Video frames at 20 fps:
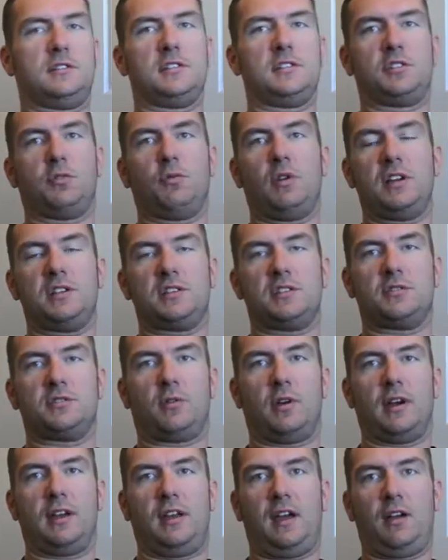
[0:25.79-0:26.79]
situations
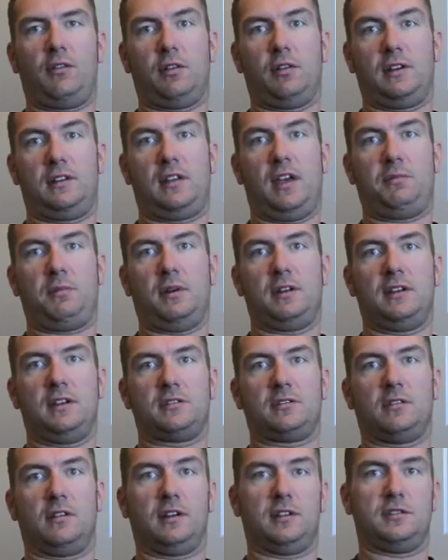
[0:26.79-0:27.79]
where I can't really take my
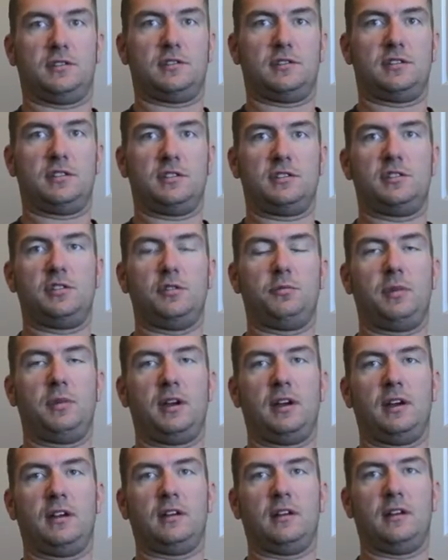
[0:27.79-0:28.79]
DSLR because it's just too
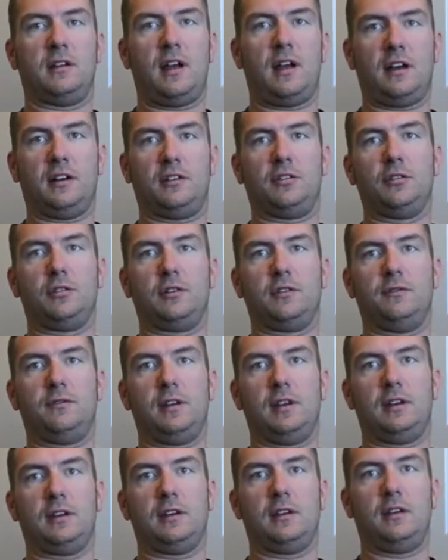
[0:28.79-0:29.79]
big, not too
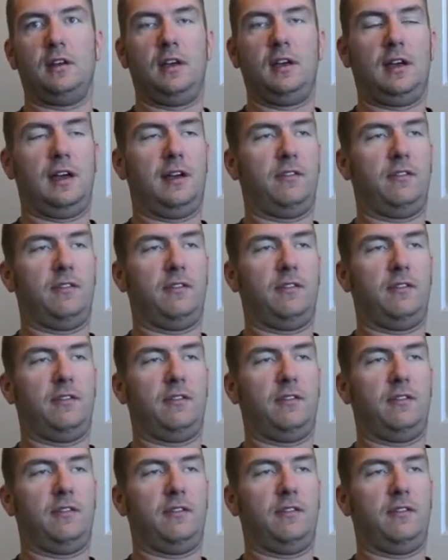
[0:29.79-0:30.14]
convenient.